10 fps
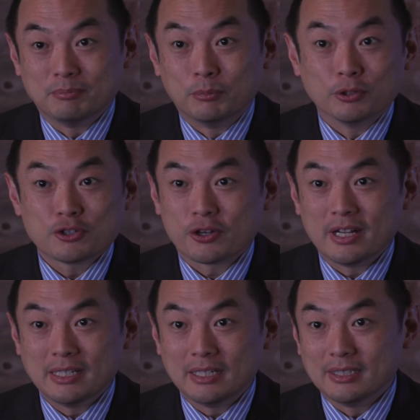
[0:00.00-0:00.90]
more
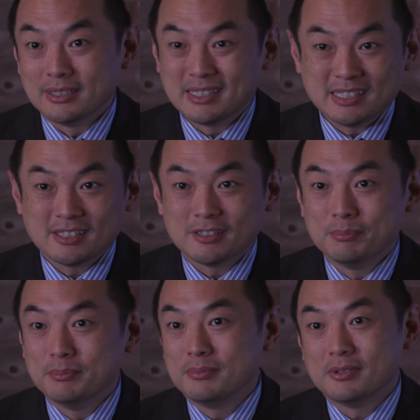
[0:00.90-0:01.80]
training in
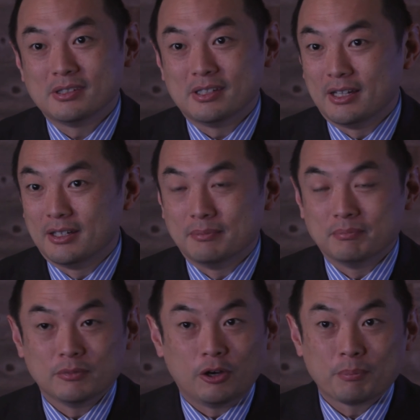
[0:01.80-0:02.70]
systems,
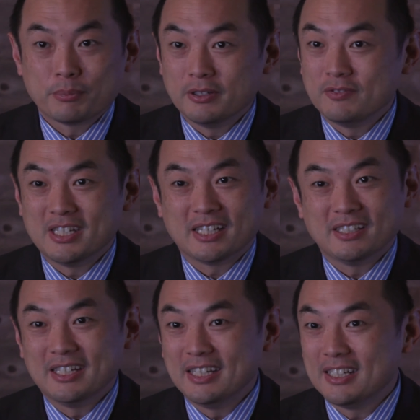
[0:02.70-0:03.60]
operative
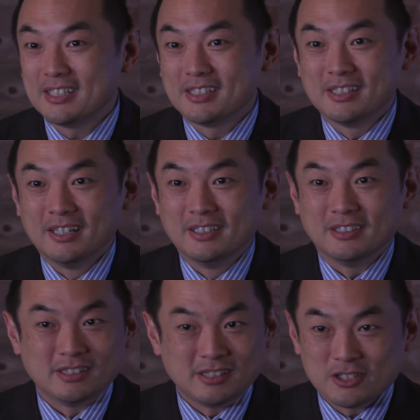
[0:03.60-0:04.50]
techniques,
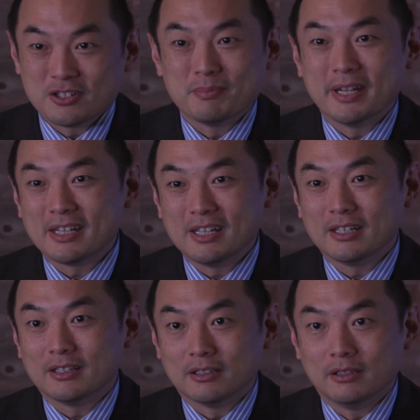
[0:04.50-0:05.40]
decision
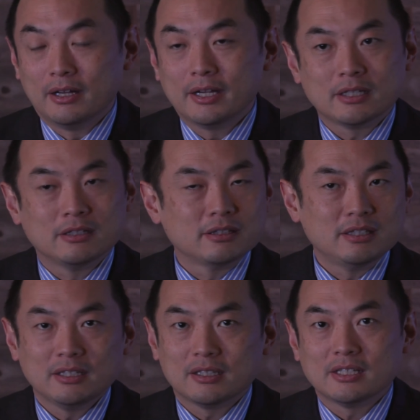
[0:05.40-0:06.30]
making and the like, and I
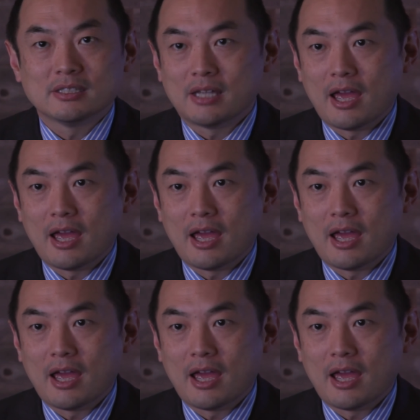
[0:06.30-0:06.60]
think that's